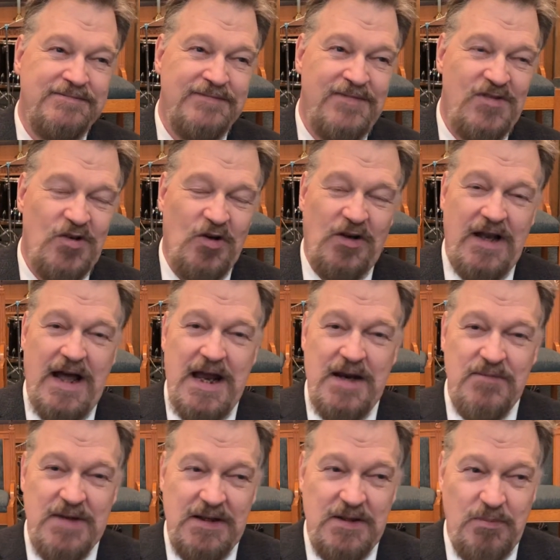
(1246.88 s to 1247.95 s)
So glad
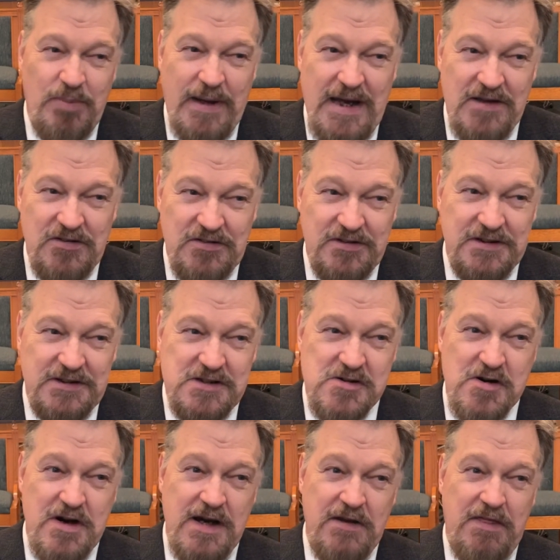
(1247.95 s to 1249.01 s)
I'm not the pastor at
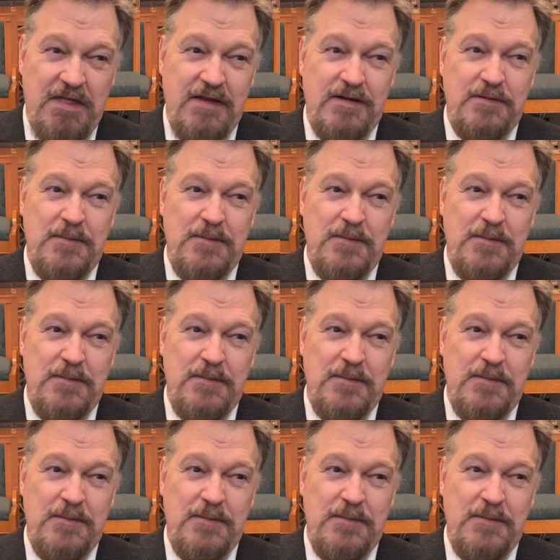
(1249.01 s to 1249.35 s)
Corinth.